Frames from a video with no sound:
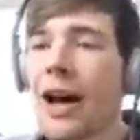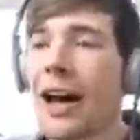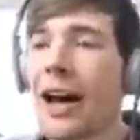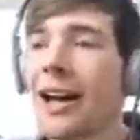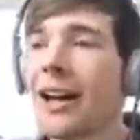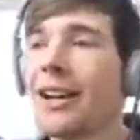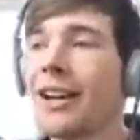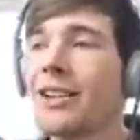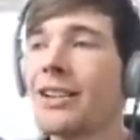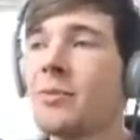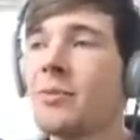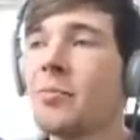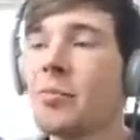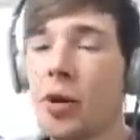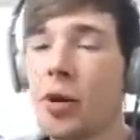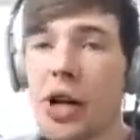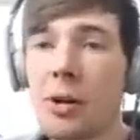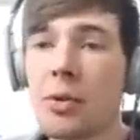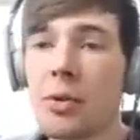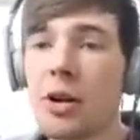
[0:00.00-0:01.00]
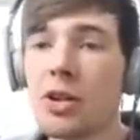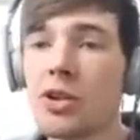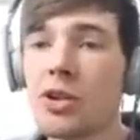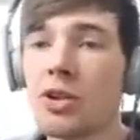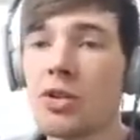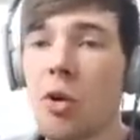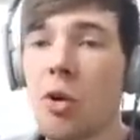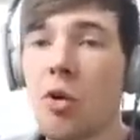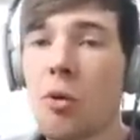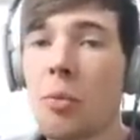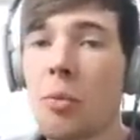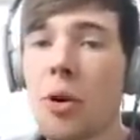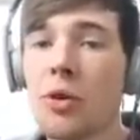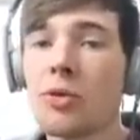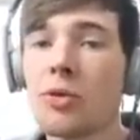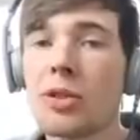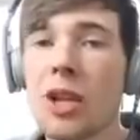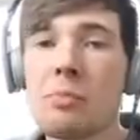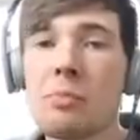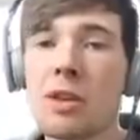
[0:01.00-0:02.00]
and pretty much
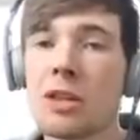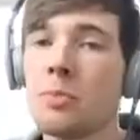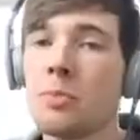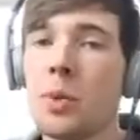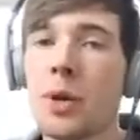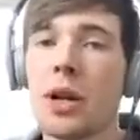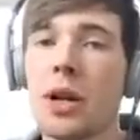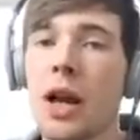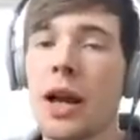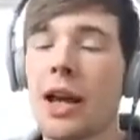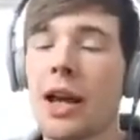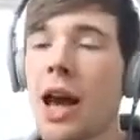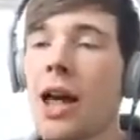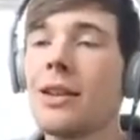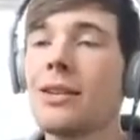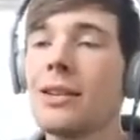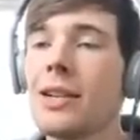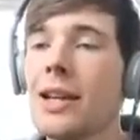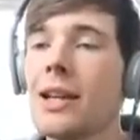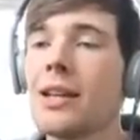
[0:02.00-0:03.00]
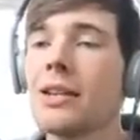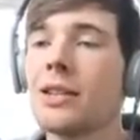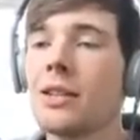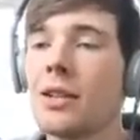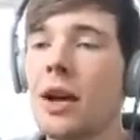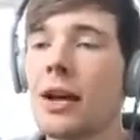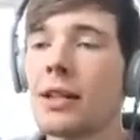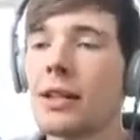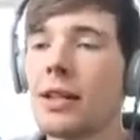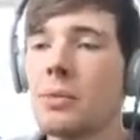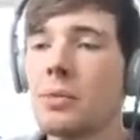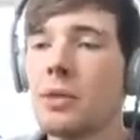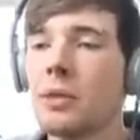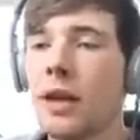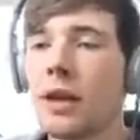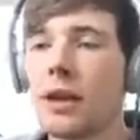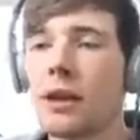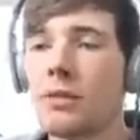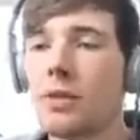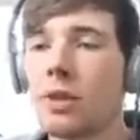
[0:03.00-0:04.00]
almost, it must be like at least
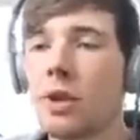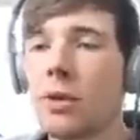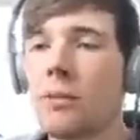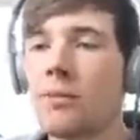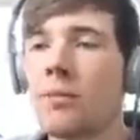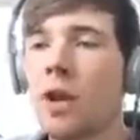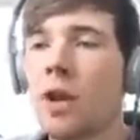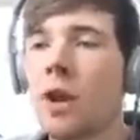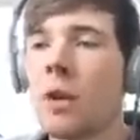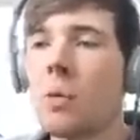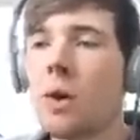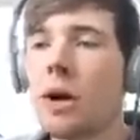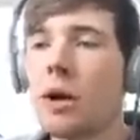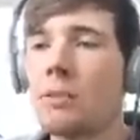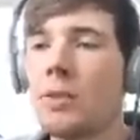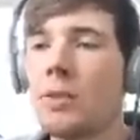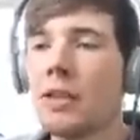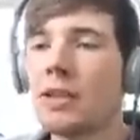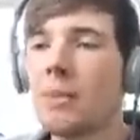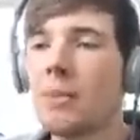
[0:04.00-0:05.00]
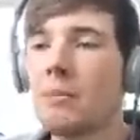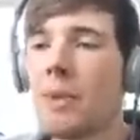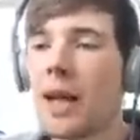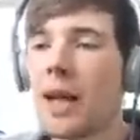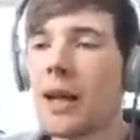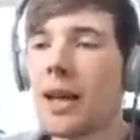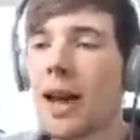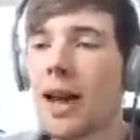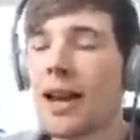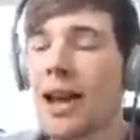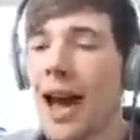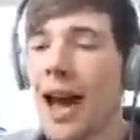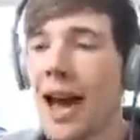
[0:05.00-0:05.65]
90% of you wanted me to make an